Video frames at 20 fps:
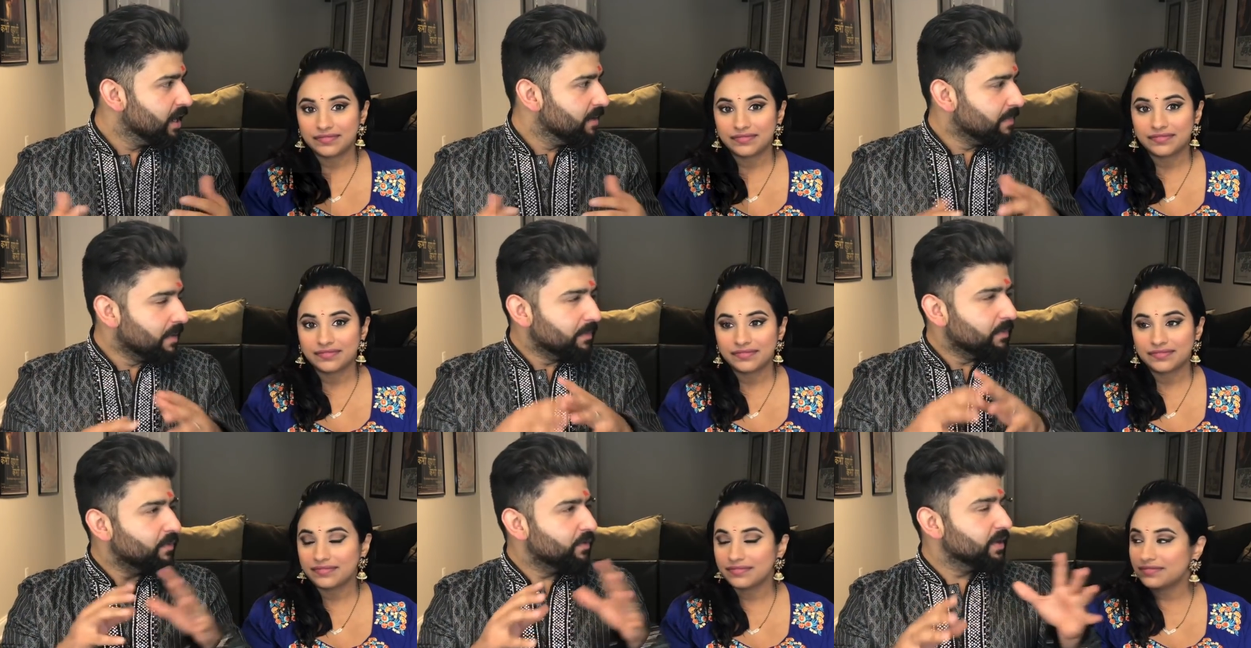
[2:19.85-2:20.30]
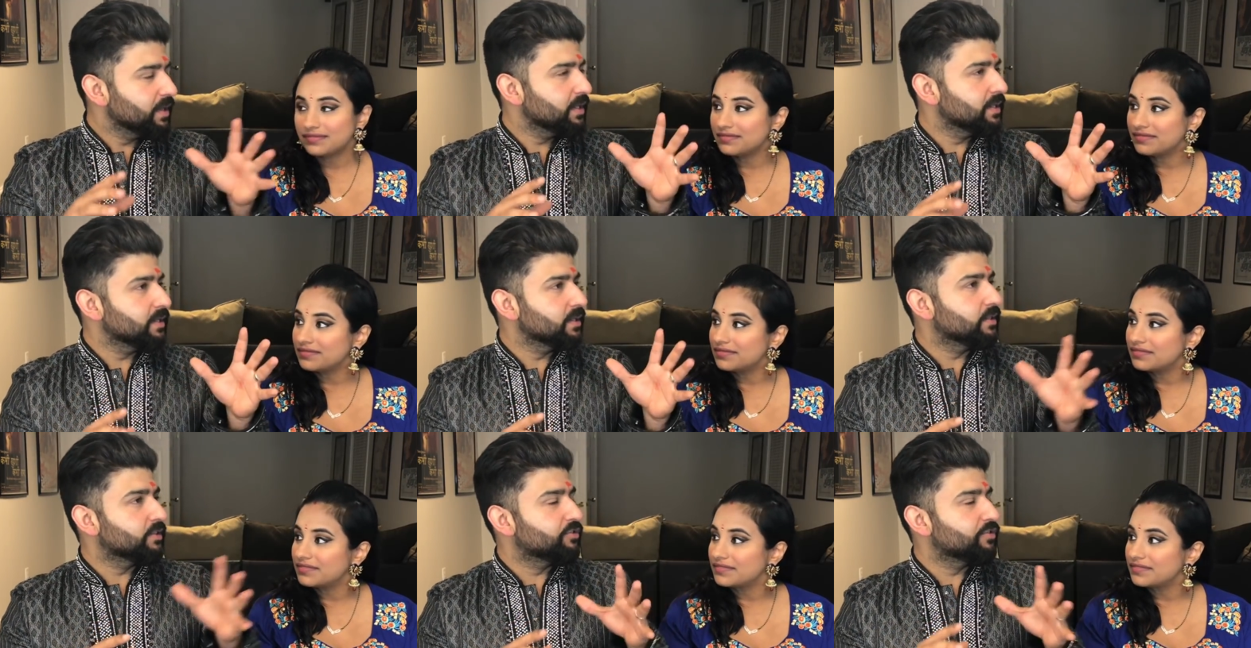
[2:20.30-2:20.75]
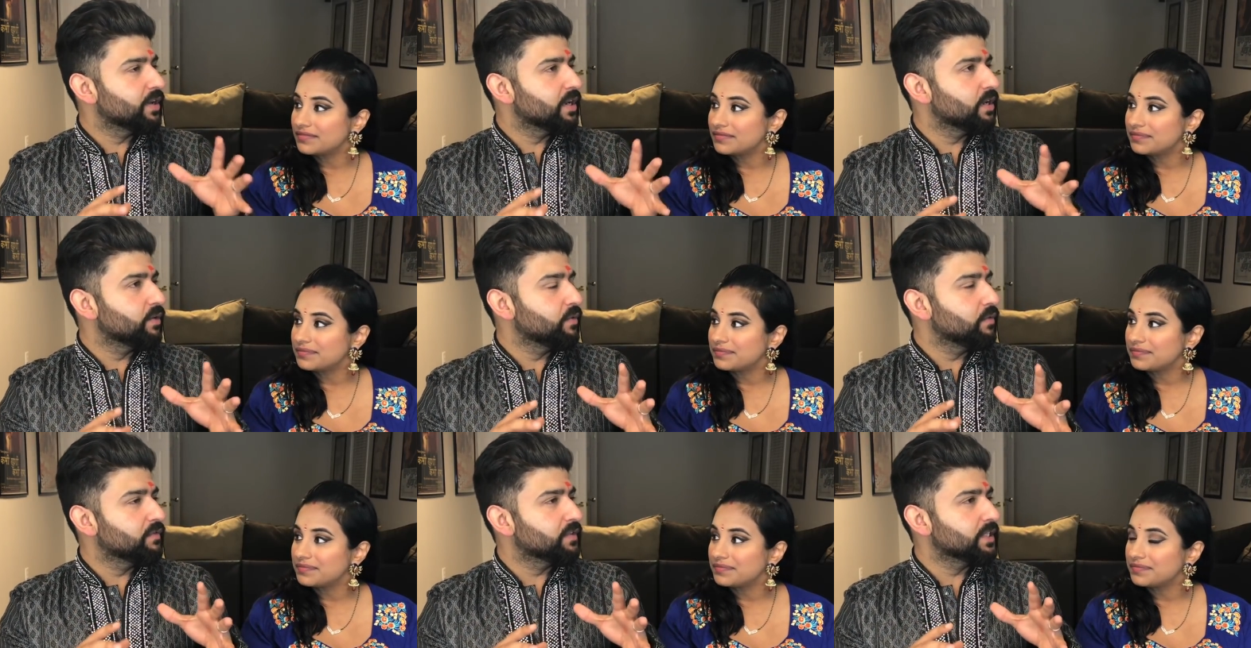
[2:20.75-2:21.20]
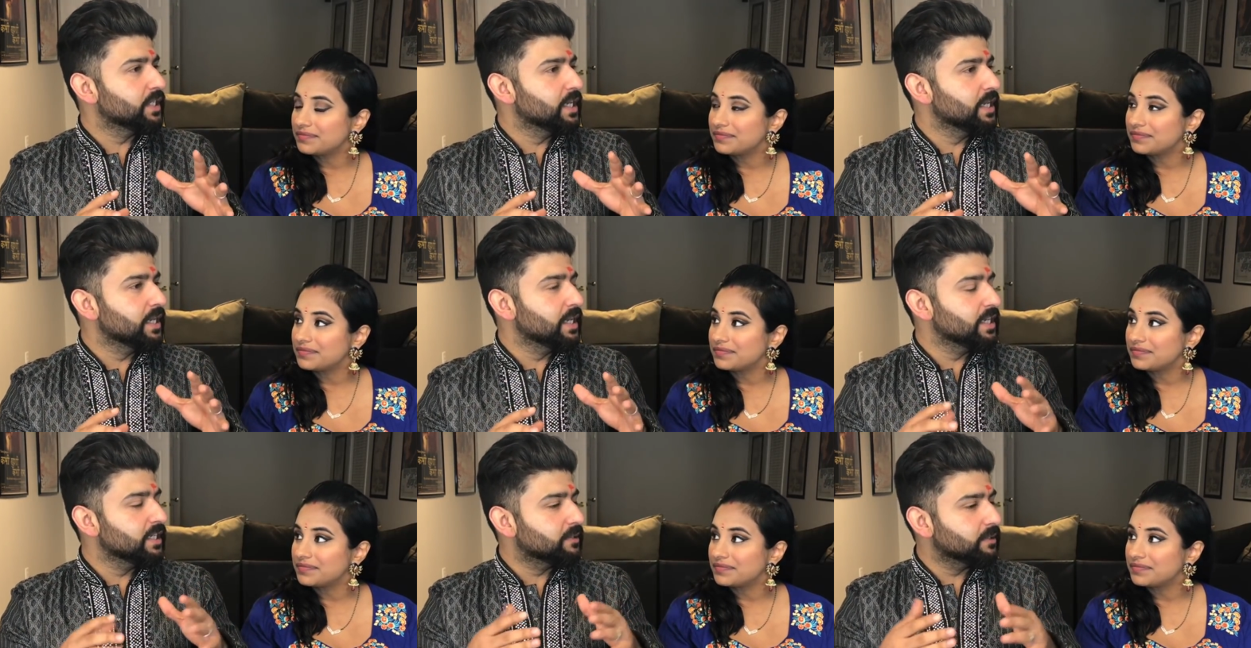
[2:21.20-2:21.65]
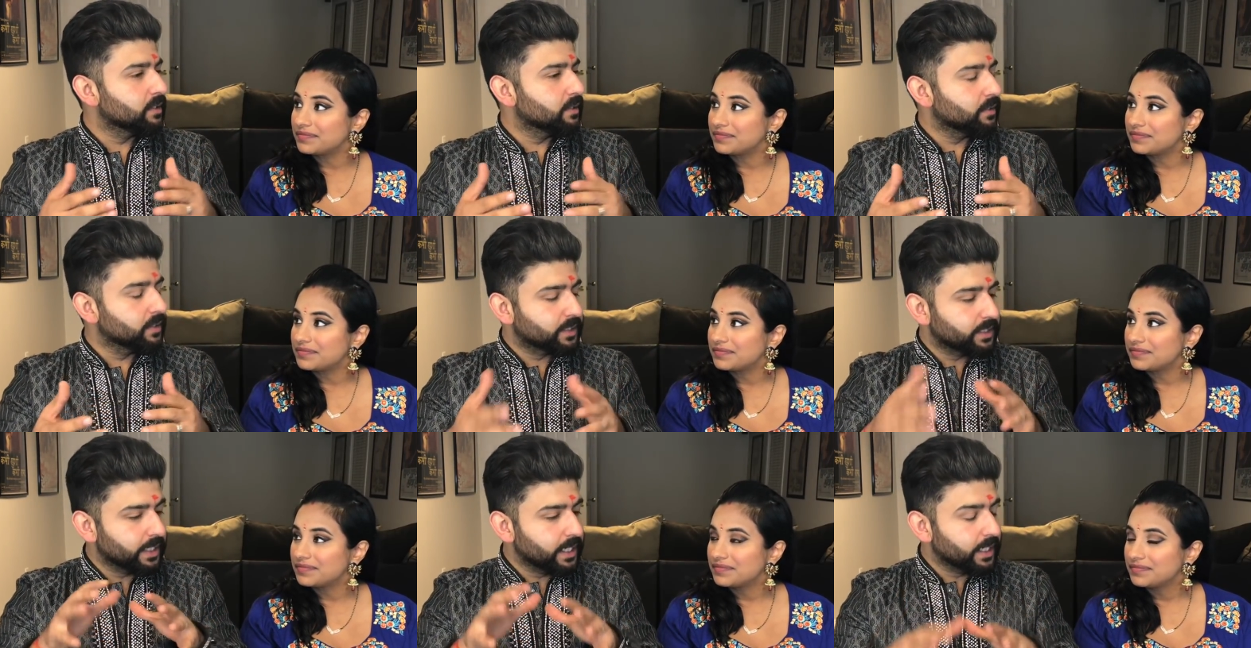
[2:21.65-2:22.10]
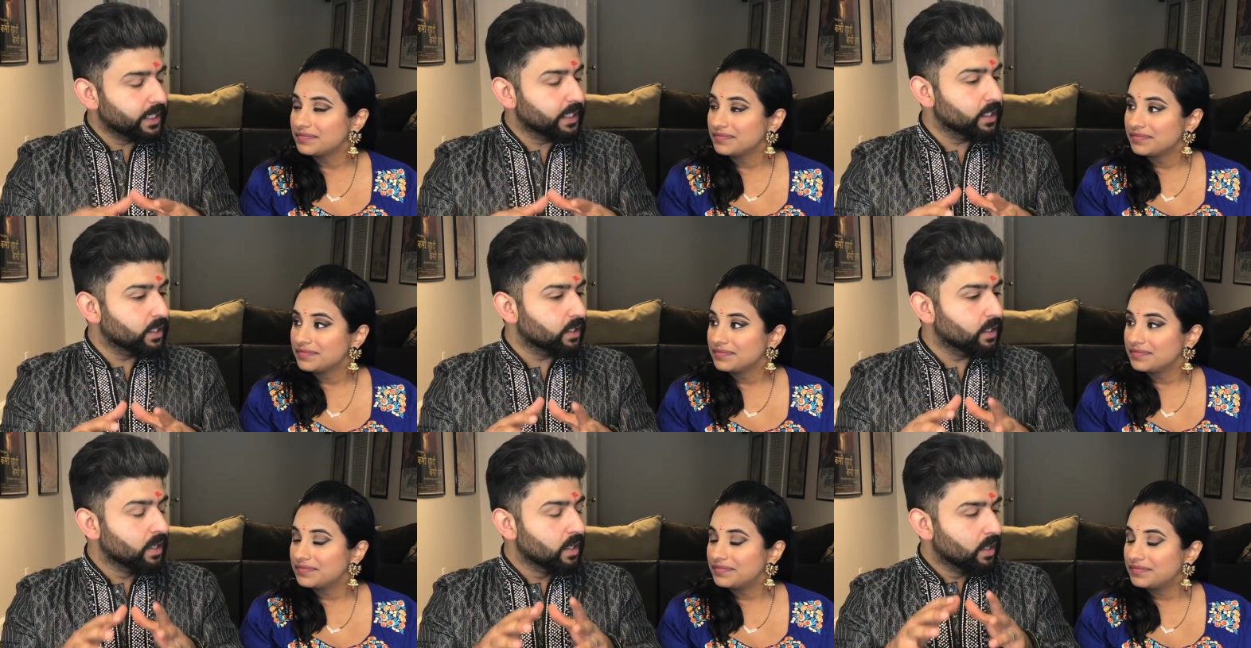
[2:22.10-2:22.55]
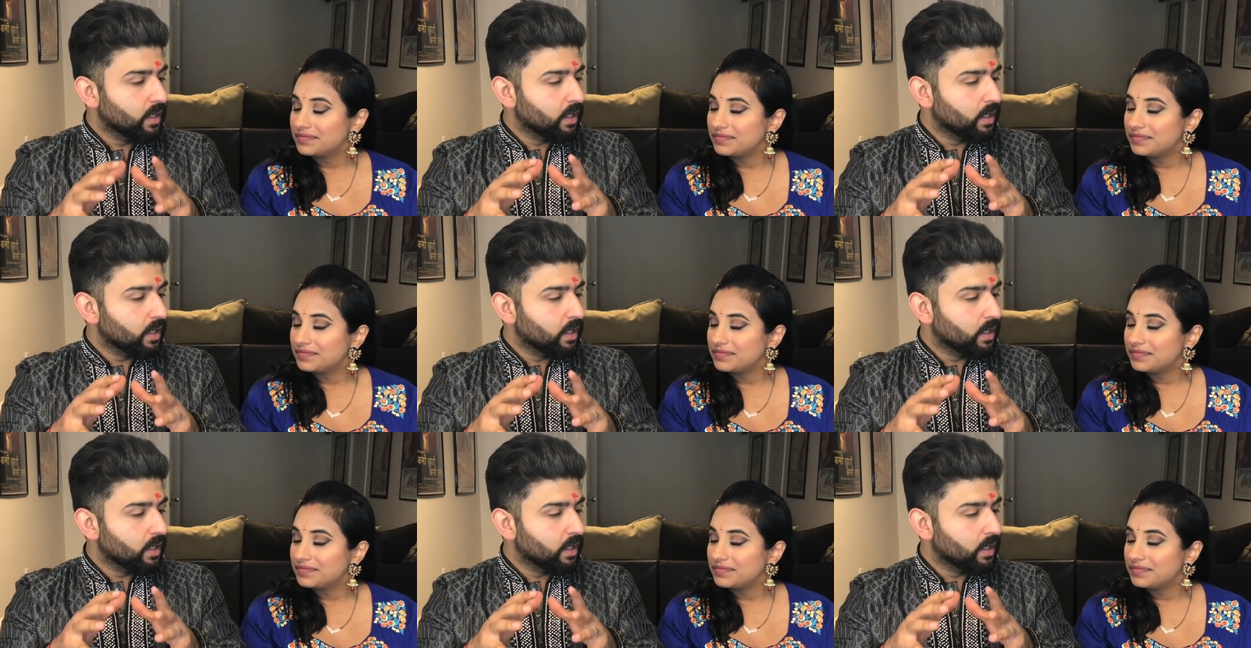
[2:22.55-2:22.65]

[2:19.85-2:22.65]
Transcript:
Speaker 1: Remember one of the trailer we've seen? He's uh, sitting in a,